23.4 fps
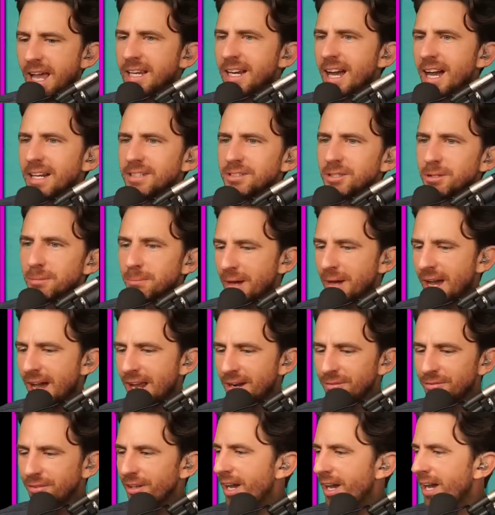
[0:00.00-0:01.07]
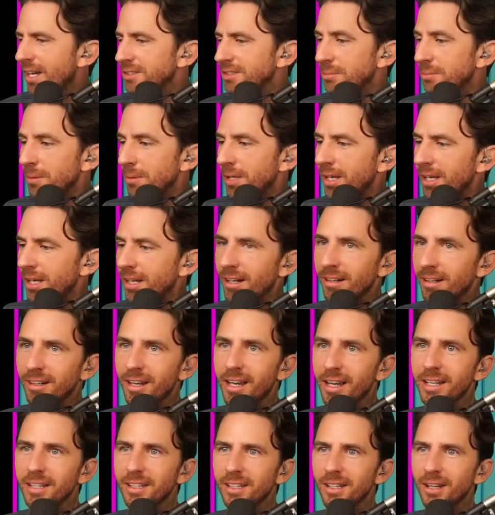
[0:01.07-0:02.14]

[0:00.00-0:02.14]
not too bad if you ask me. All right, you